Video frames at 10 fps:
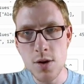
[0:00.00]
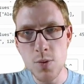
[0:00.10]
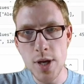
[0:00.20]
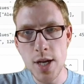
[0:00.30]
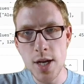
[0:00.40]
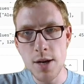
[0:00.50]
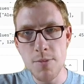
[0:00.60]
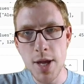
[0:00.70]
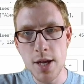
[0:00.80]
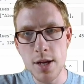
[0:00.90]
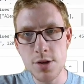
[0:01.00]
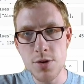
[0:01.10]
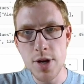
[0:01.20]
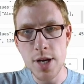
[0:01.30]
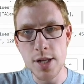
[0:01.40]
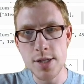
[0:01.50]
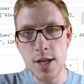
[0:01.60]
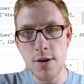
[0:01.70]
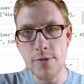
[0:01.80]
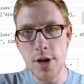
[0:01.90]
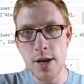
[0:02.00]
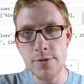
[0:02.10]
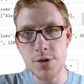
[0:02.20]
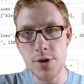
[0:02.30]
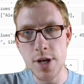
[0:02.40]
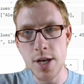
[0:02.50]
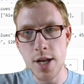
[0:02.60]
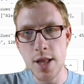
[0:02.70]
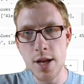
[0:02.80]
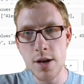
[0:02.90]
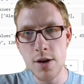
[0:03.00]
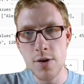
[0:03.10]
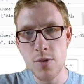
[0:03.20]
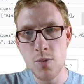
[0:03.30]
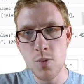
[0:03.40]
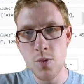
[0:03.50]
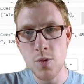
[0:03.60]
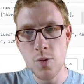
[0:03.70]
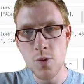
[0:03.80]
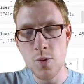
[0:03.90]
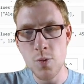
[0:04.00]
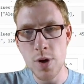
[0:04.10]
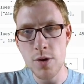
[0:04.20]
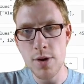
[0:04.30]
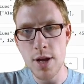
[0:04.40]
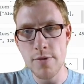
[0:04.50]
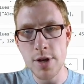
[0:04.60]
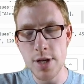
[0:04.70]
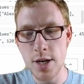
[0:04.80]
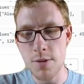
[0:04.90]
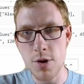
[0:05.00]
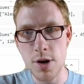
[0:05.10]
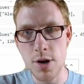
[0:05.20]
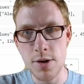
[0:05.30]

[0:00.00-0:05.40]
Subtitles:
we can make a join instead of a left join, and then we don't have it anymore.